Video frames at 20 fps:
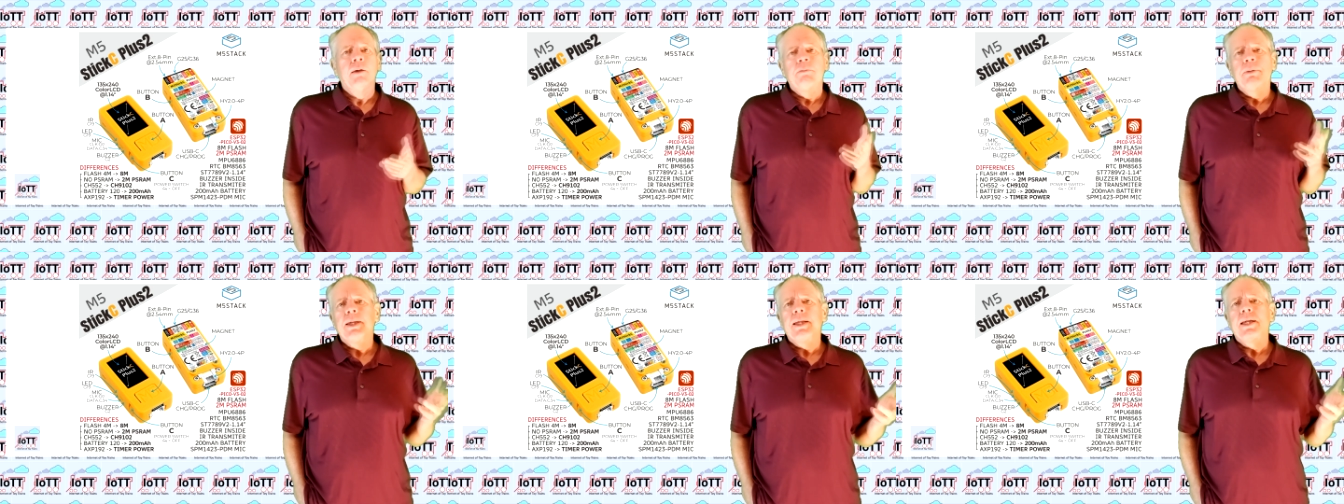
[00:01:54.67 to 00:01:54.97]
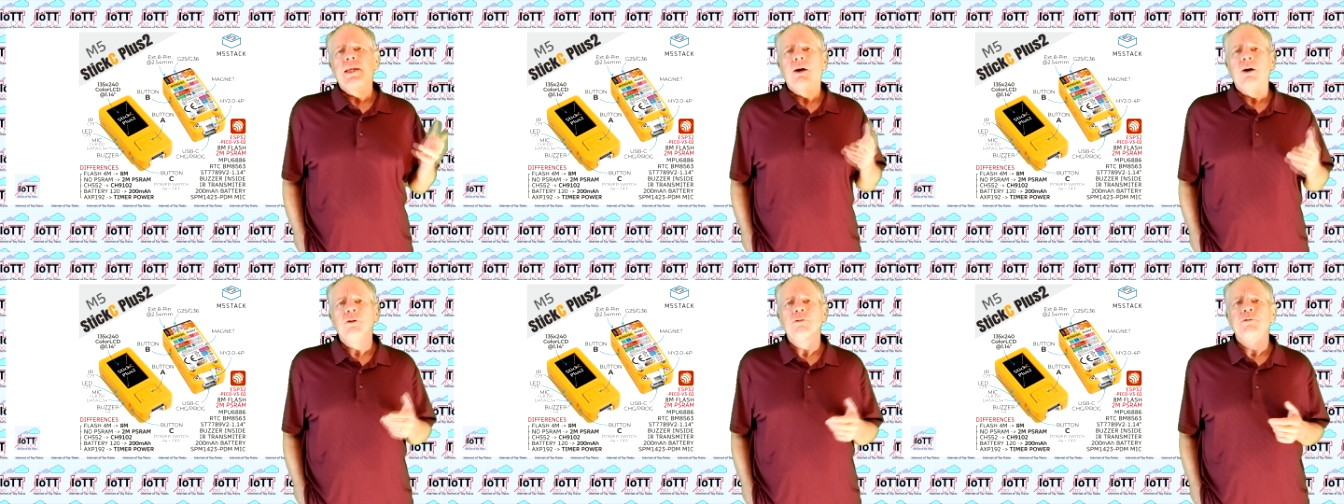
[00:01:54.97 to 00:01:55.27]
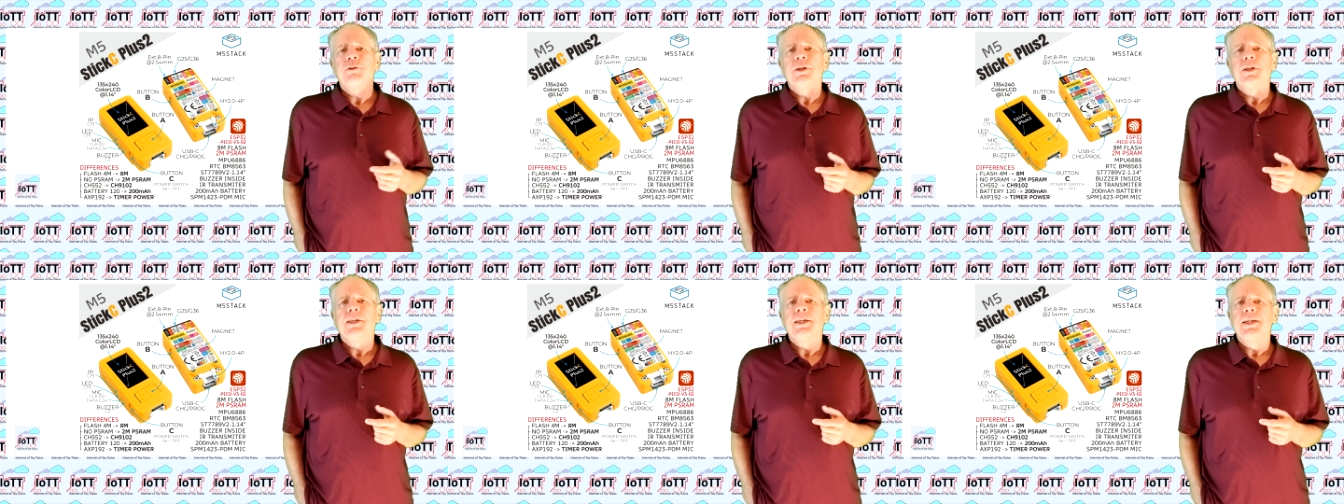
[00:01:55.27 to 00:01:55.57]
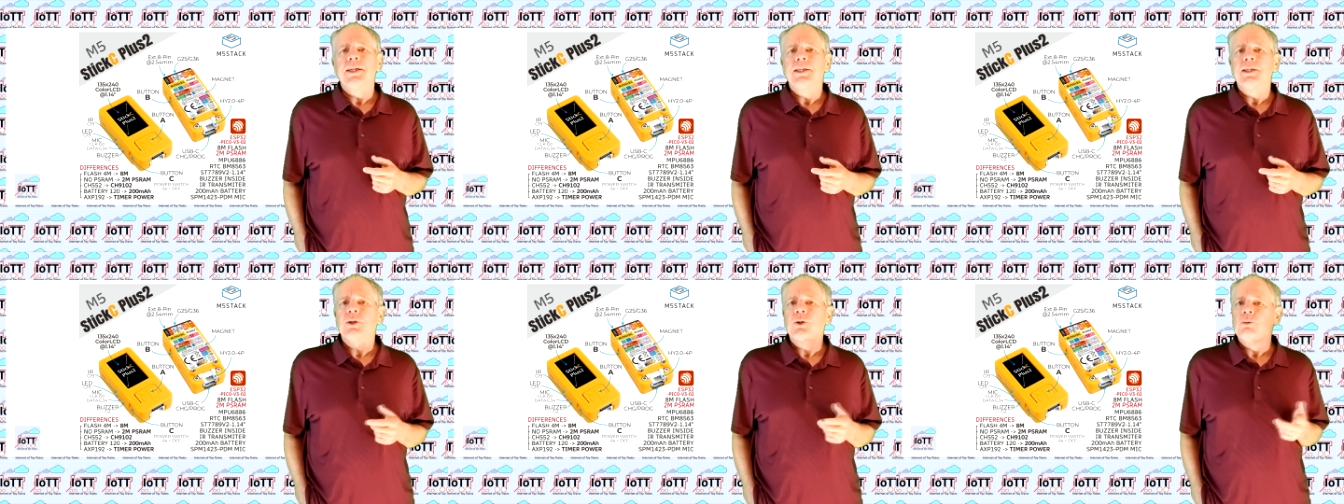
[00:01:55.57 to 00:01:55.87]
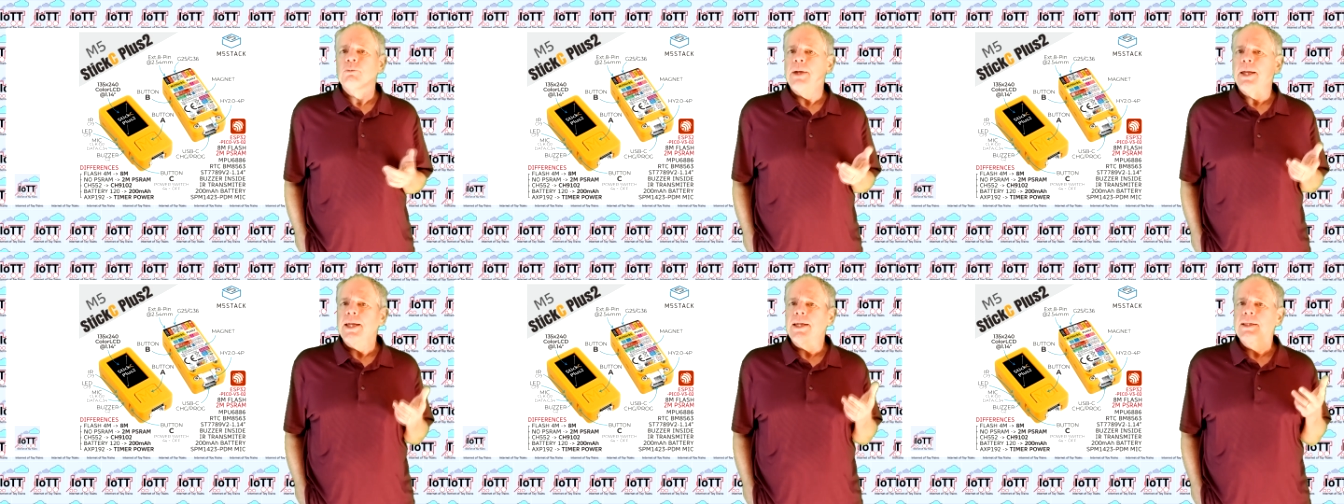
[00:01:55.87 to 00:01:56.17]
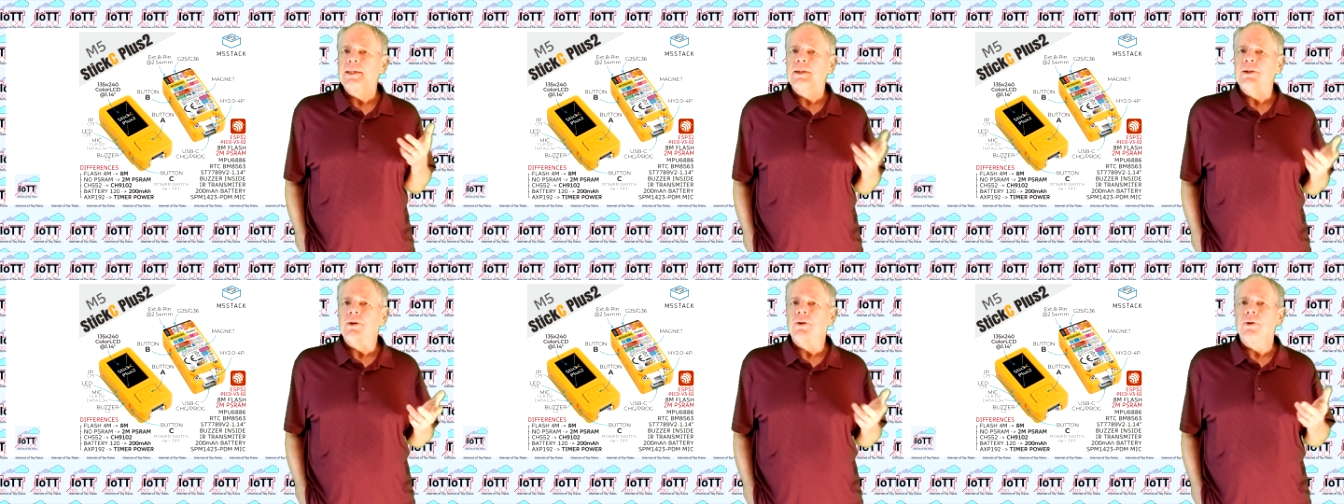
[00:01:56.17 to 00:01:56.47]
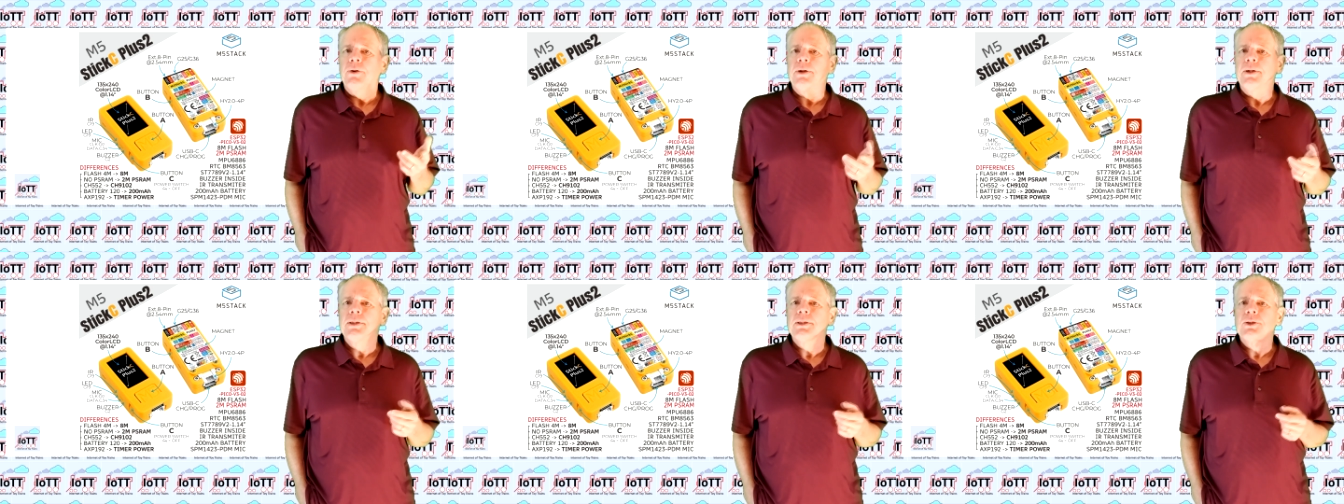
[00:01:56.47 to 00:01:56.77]
Big enough indeed to make the
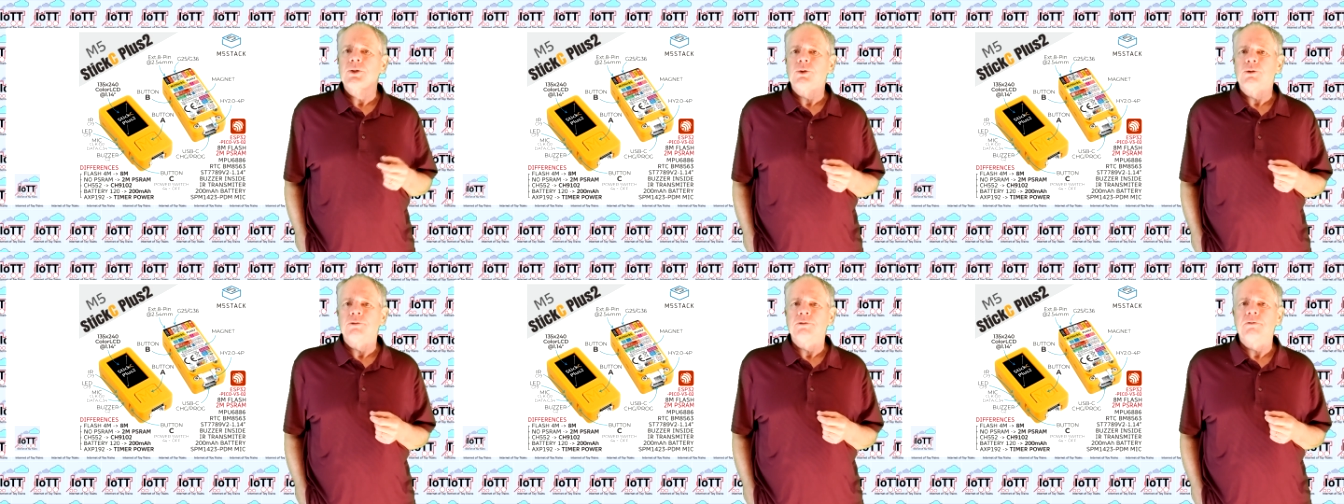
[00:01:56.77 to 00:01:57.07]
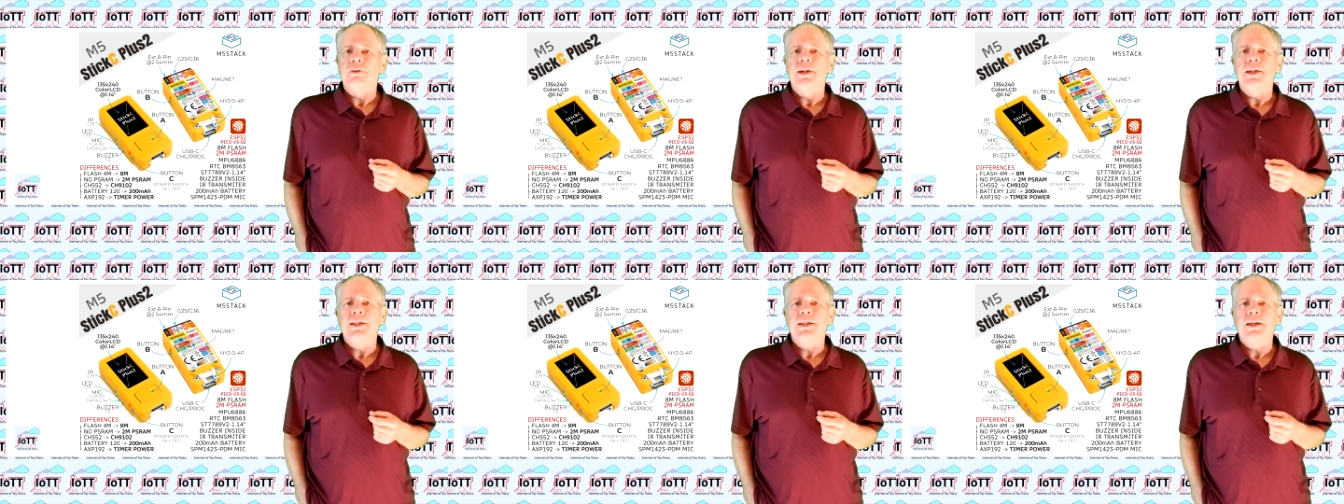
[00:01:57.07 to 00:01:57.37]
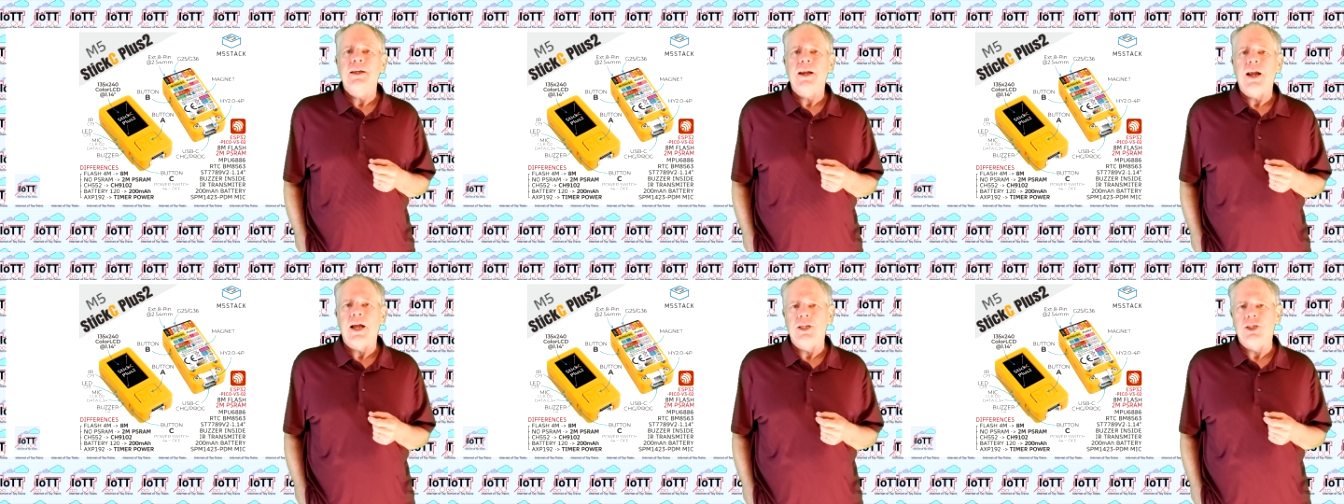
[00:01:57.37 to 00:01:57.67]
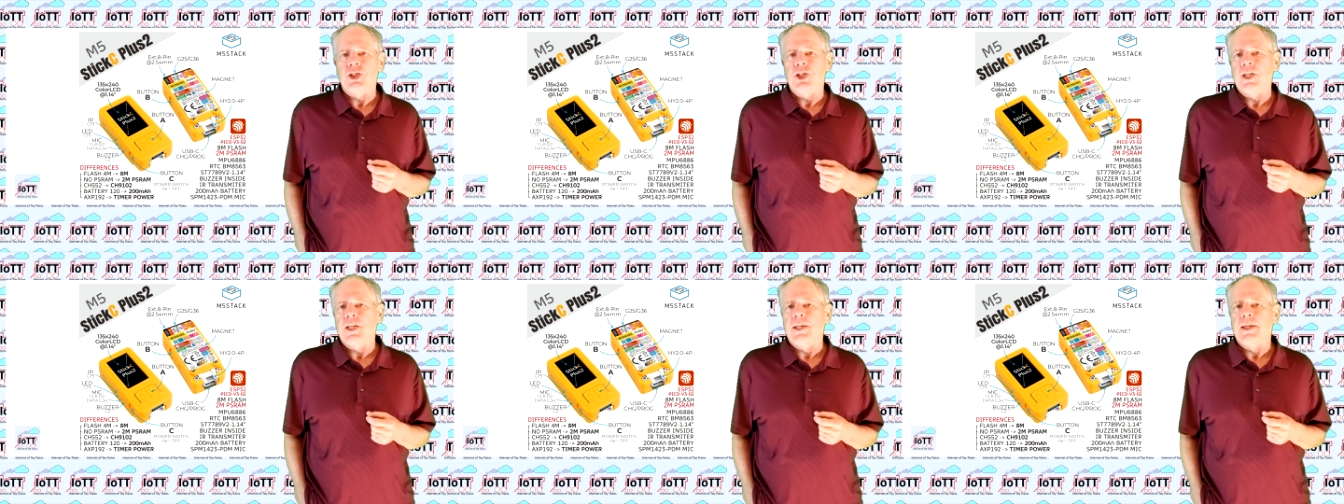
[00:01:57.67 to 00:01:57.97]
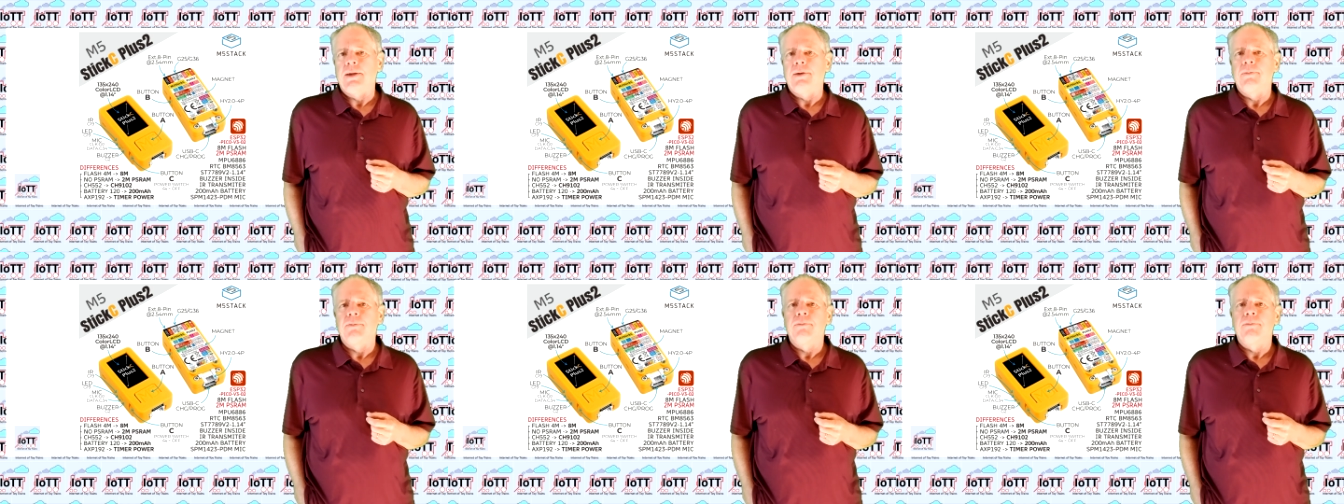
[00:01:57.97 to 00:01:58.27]
current software crashing.